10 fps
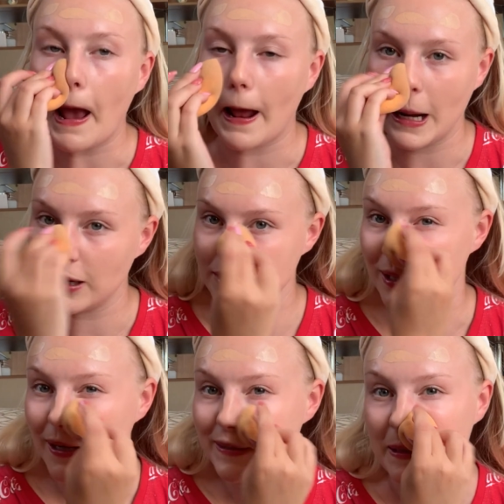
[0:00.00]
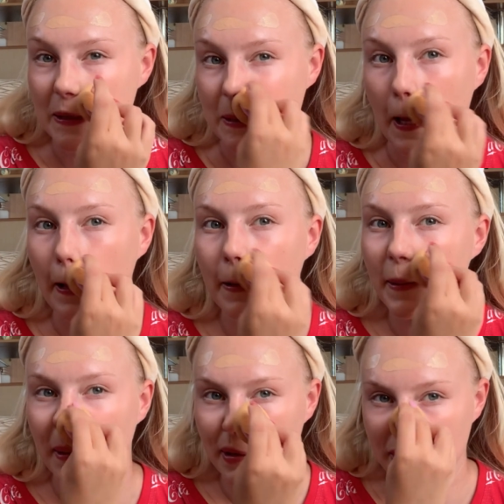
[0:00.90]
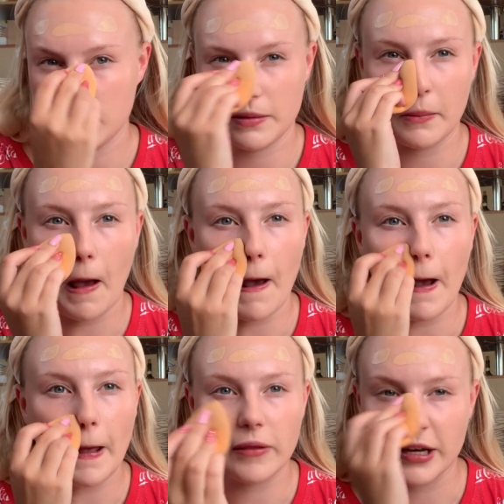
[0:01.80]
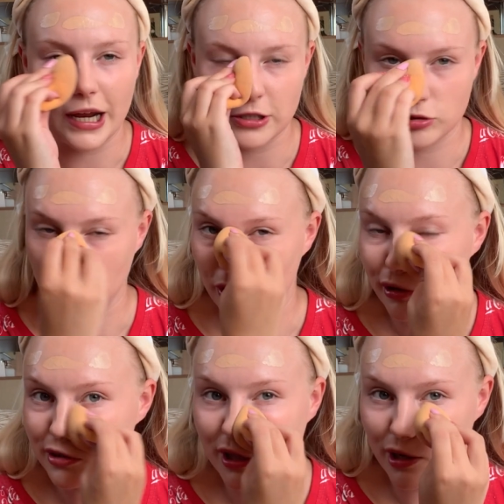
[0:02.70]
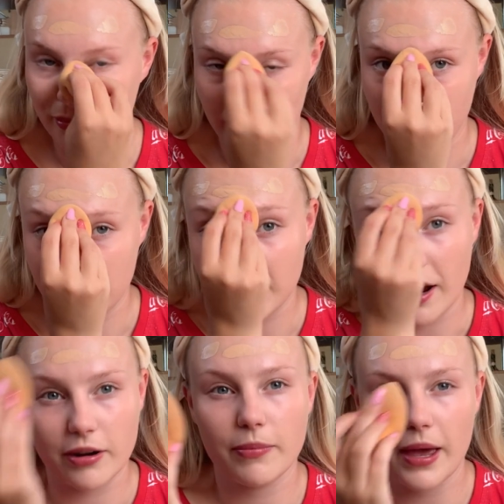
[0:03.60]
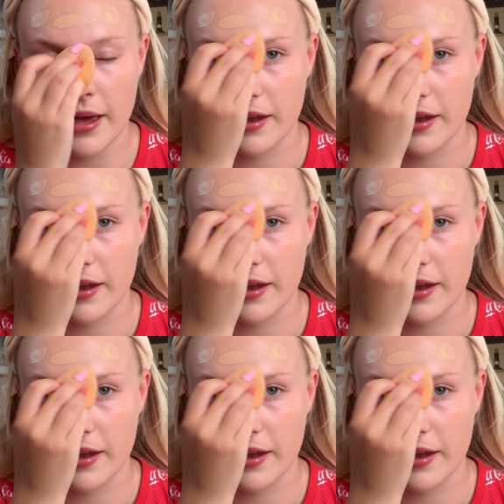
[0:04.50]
it looks nice because like the natural oils kind of break it down a bit